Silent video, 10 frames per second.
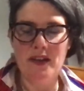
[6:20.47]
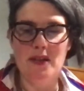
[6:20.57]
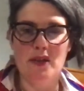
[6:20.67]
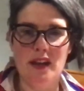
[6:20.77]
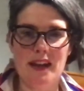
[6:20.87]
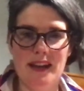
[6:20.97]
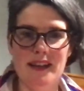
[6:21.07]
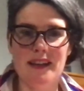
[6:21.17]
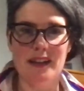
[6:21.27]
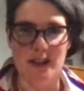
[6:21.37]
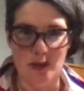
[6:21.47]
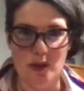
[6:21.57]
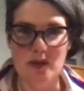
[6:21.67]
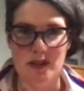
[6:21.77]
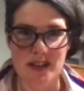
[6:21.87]
the
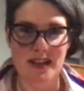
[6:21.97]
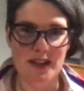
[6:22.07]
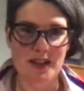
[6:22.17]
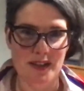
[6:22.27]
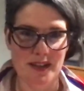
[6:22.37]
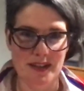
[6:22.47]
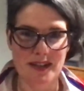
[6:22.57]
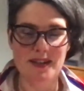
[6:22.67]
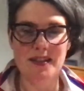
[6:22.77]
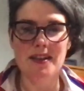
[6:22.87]
unlawful deductions